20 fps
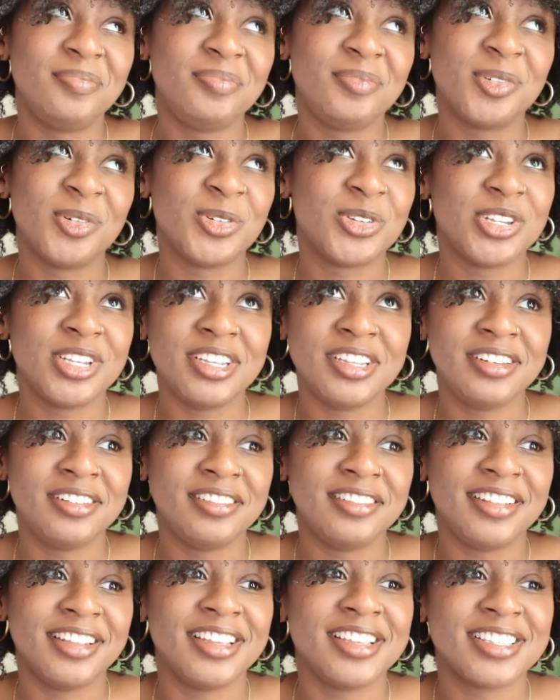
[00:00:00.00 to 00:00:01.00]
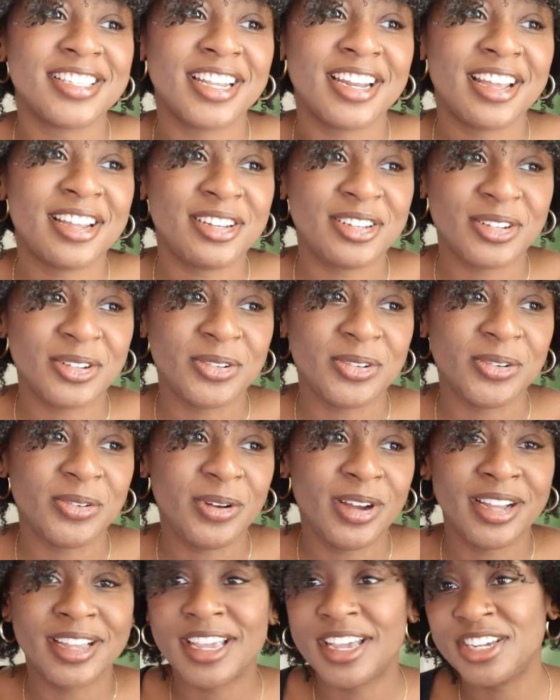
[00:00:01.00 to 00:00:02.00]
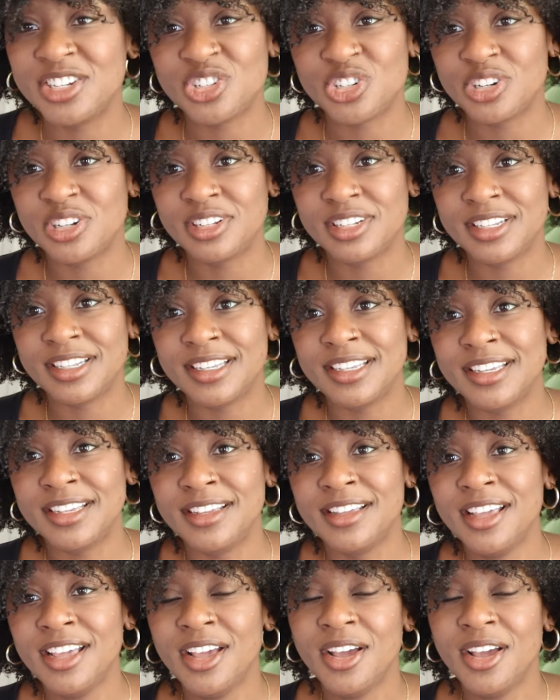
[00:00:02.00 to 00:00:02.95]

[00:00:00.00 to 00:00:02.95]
routine things that I do occasionally